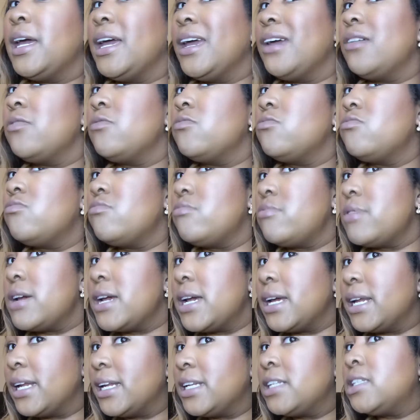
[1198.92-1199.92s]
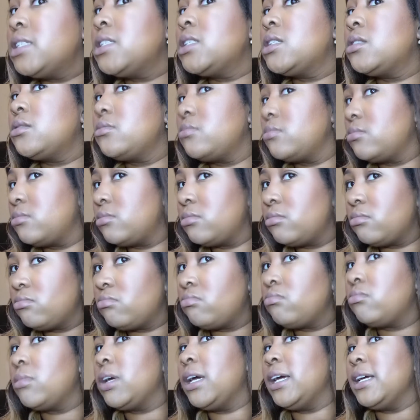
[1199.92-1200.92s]
It reads,
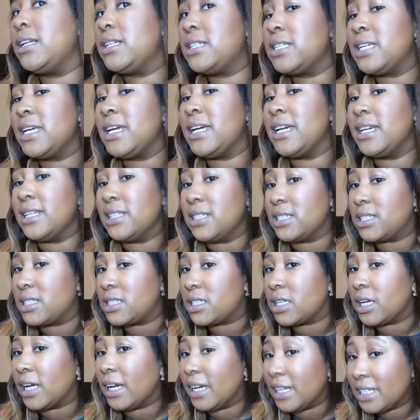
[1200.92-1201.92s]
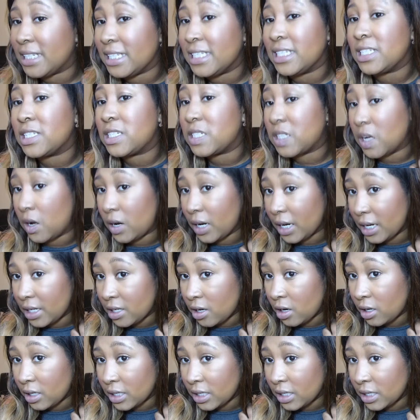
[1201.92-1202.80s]
it is solid,